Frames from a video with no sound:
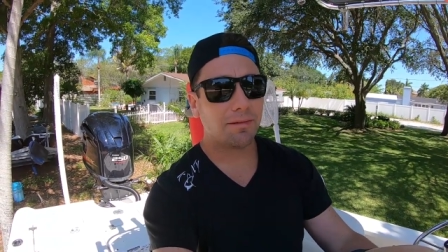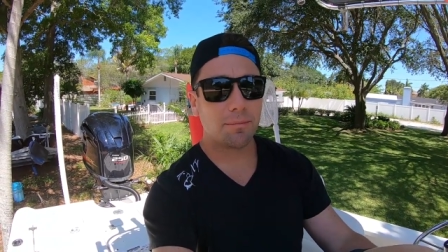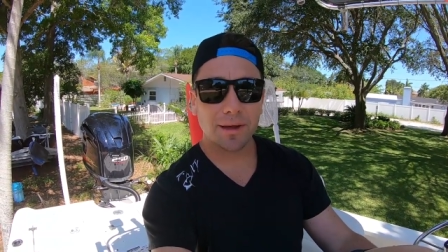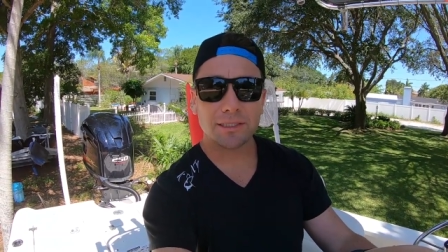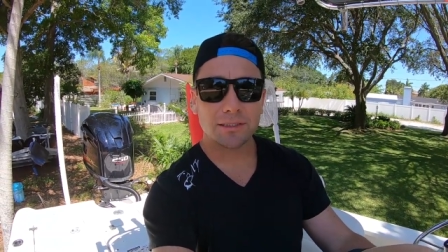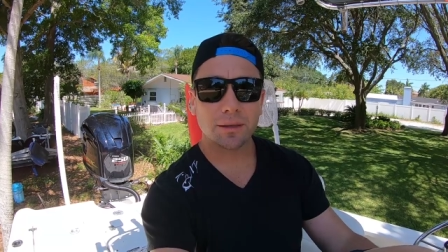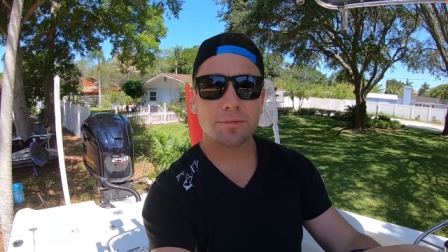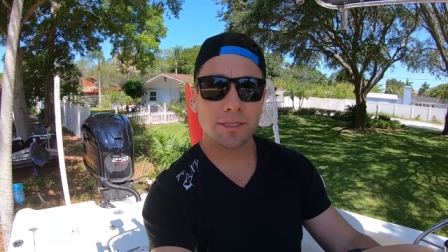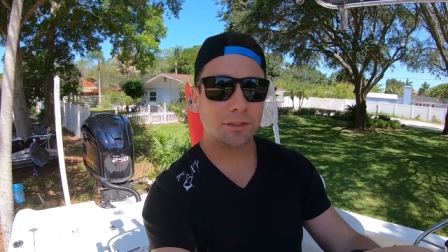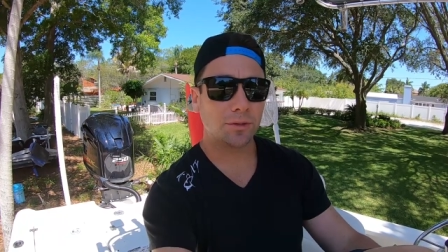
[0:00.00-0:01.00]
messed up
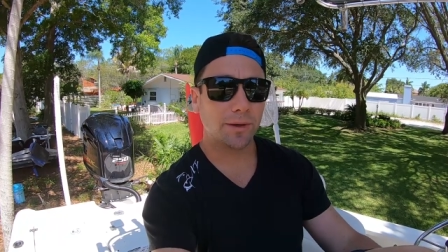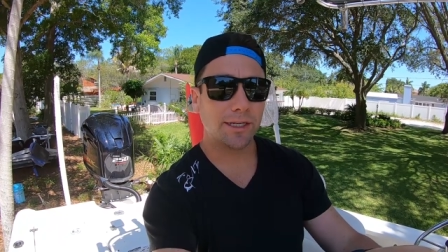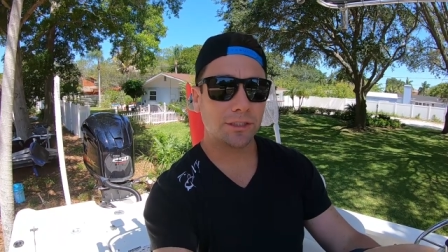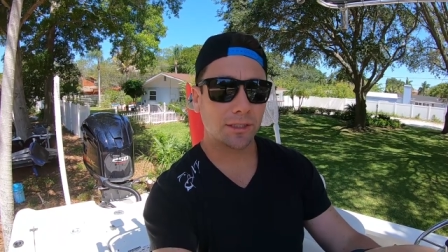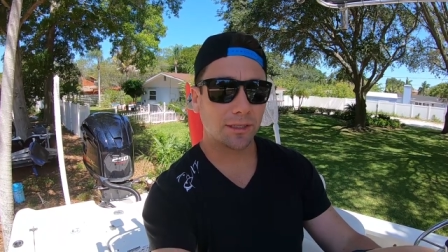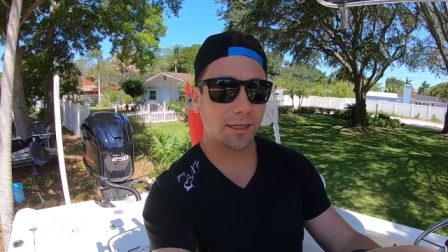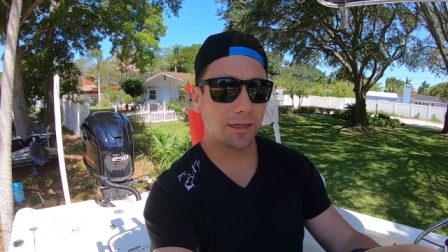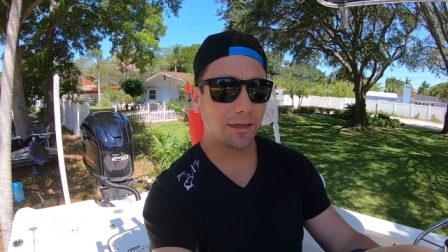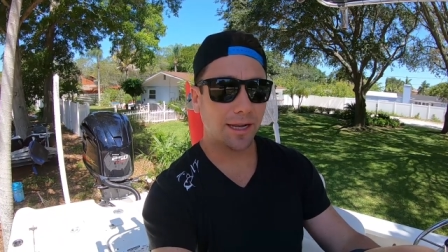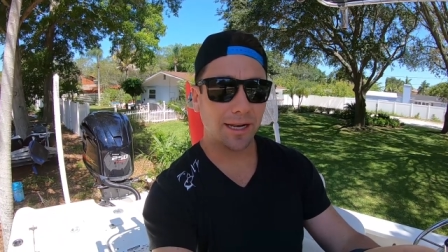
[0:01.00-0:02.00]
situation,
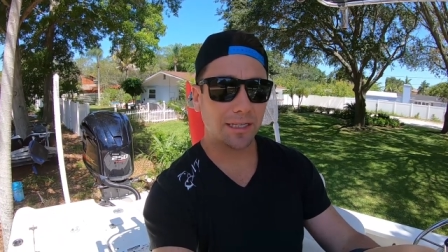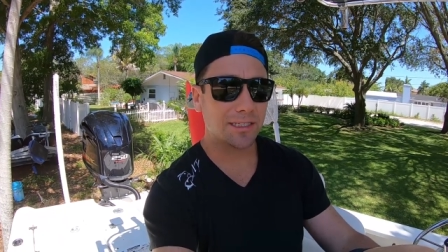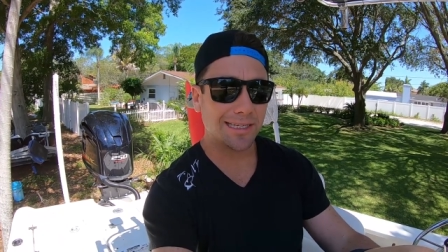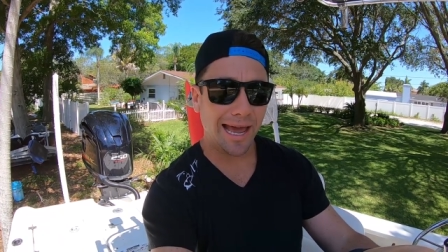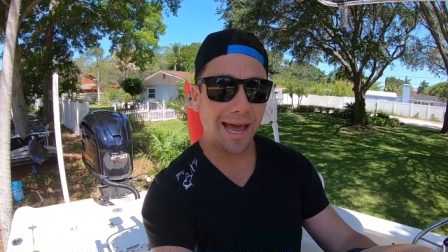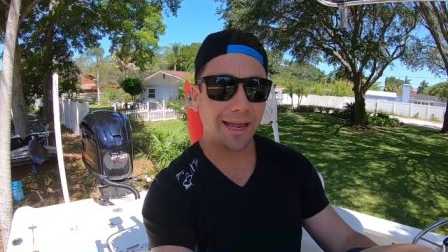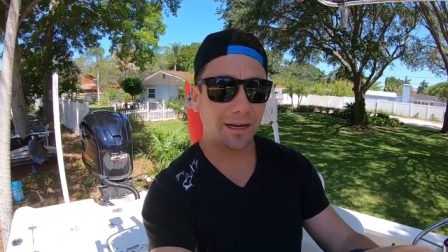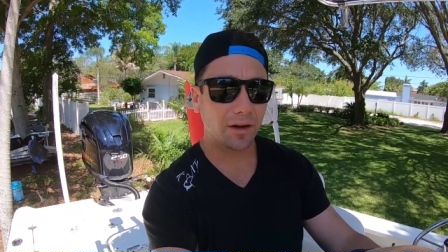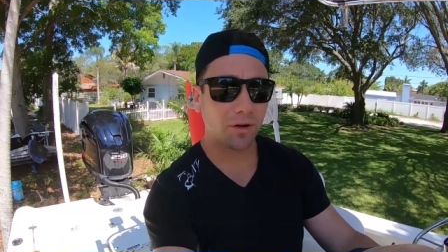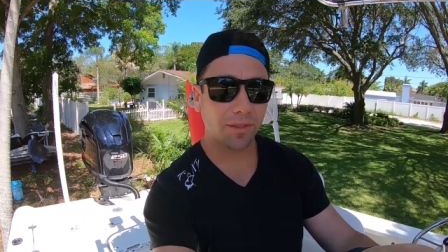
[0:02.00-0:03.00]
and it's sad
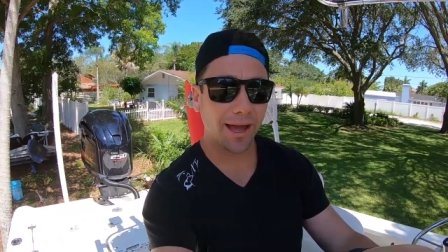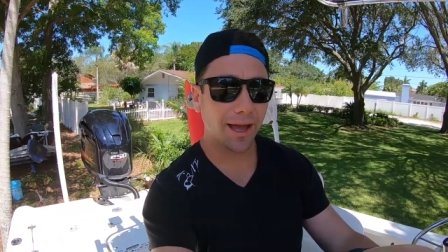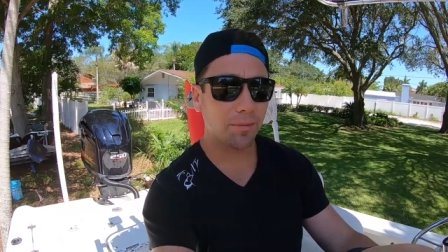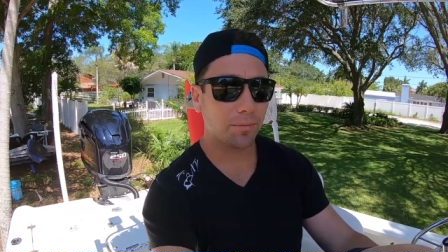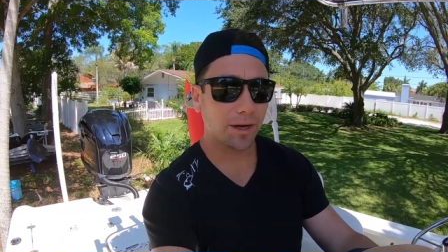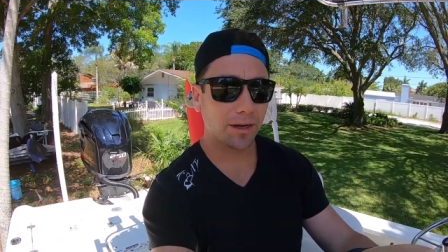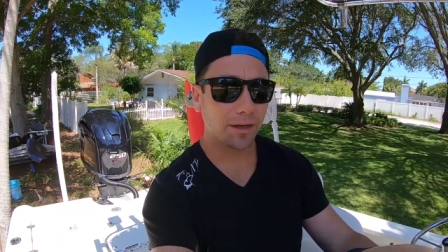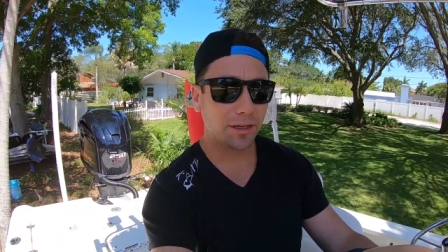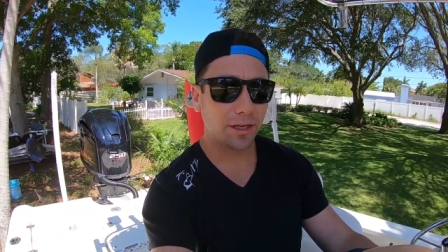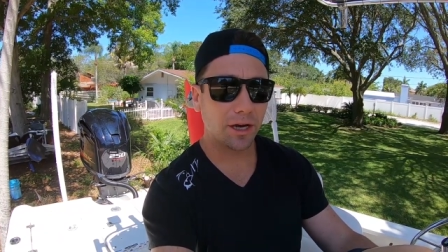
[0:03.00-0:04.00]
and all that, but
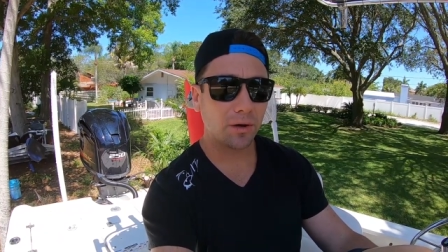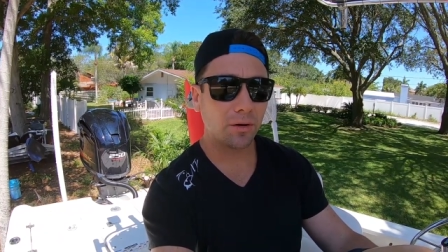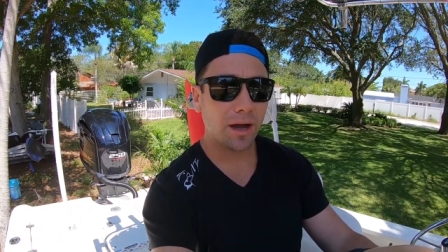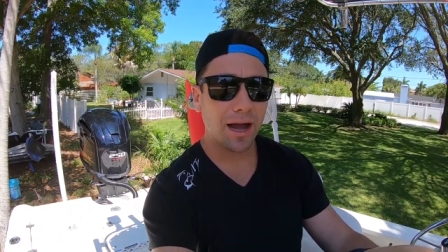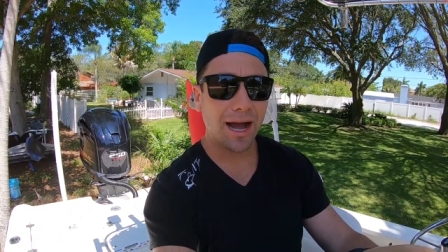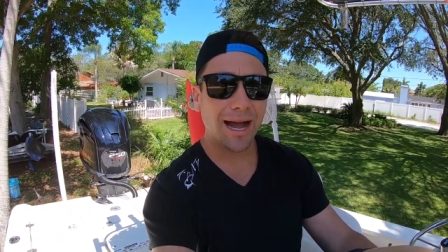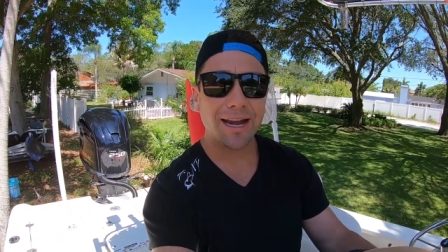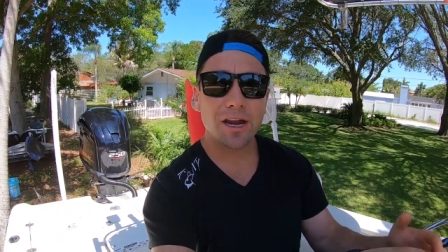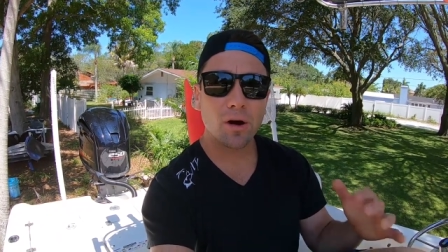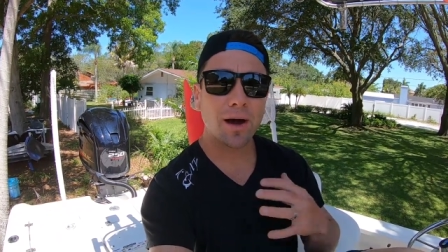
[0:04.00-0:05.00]
you know, I
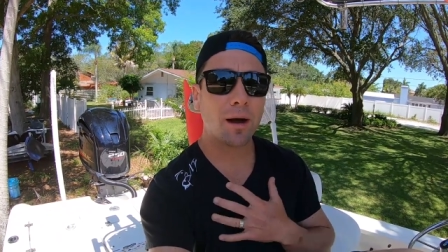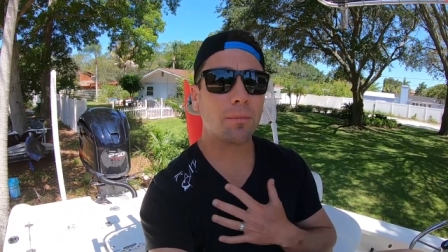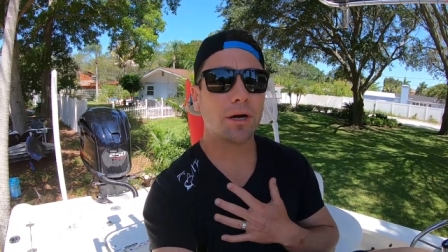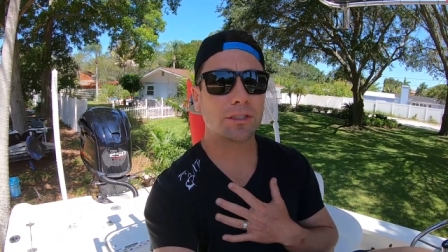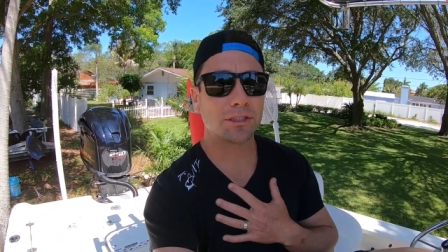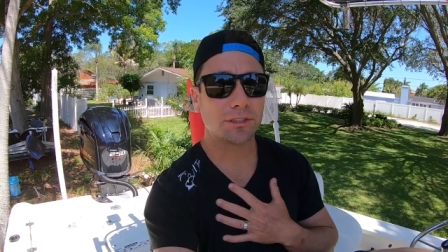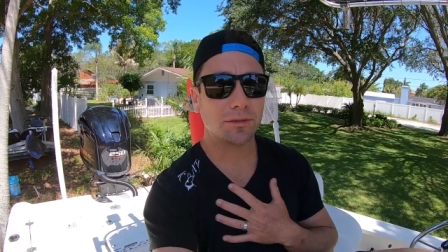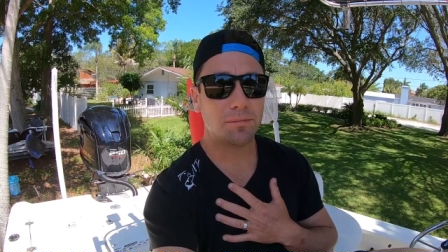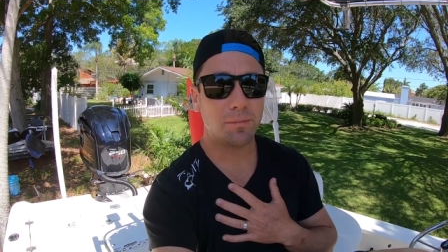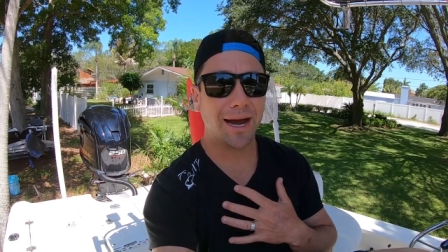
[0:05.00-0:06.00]
know how much
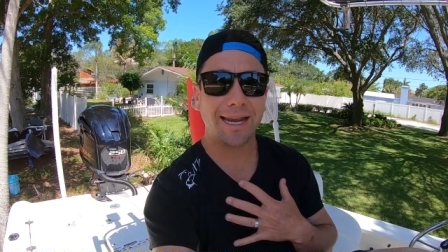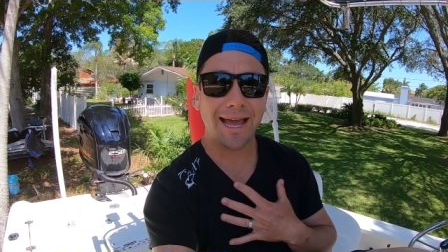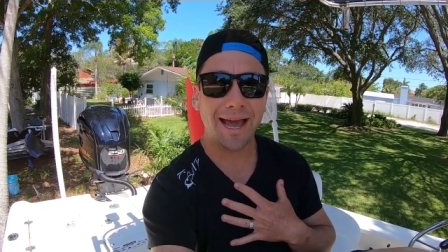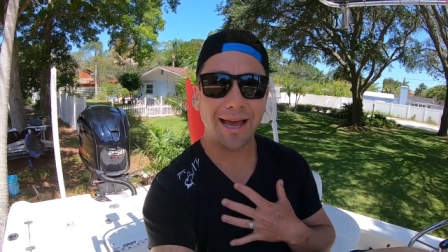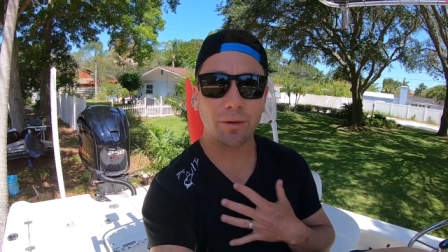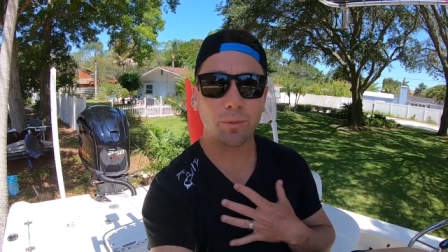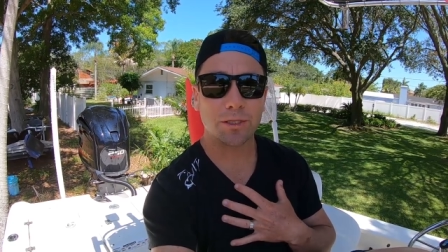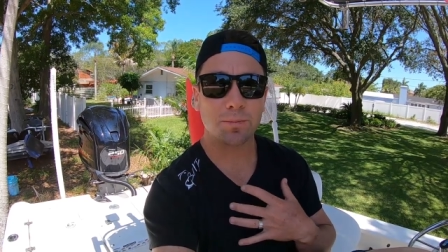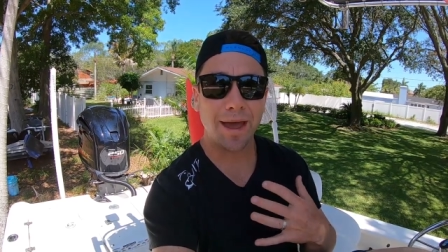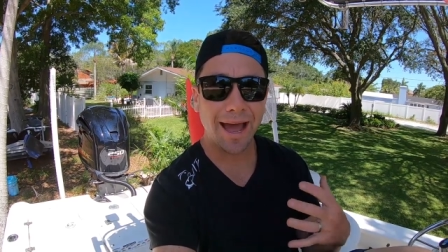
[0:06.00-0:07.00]
my dad
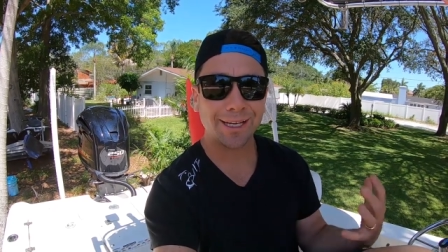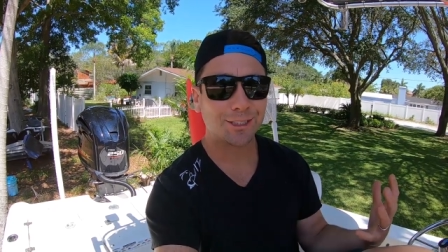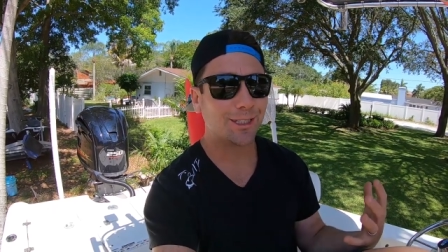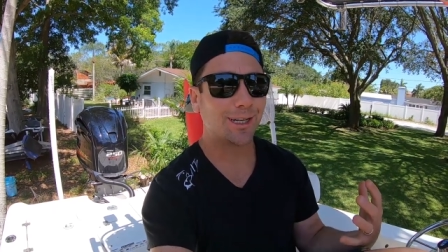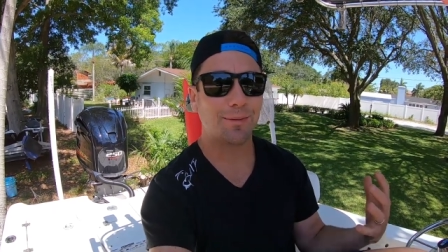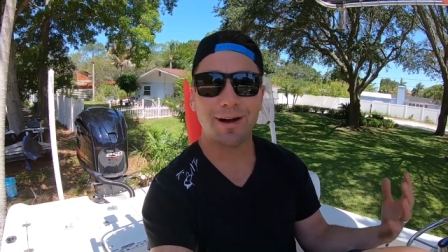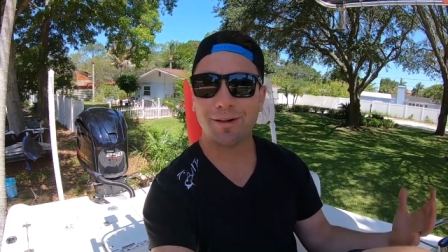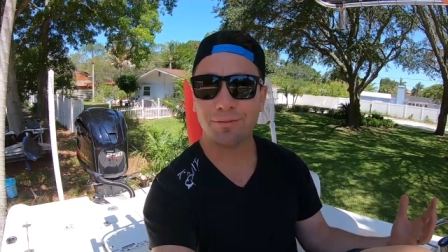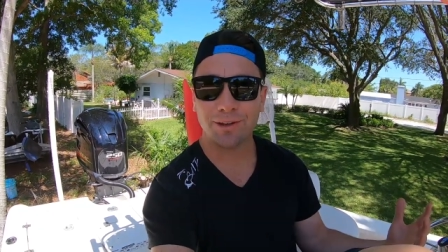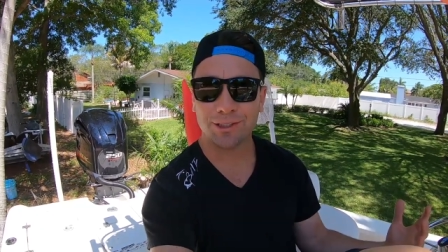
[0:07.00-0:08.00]
was passionate
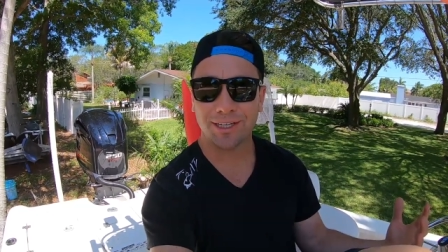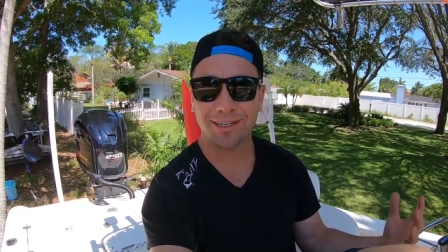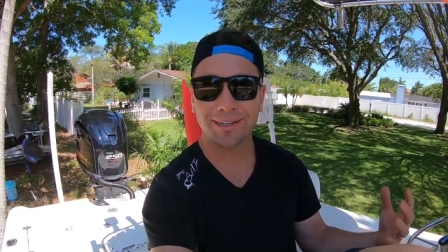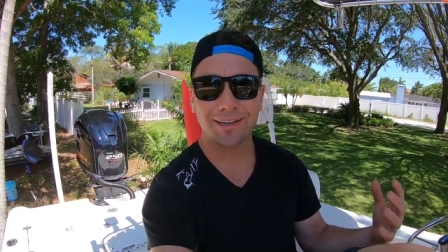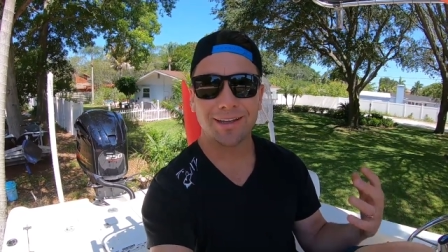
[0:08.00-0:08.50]
about fishing.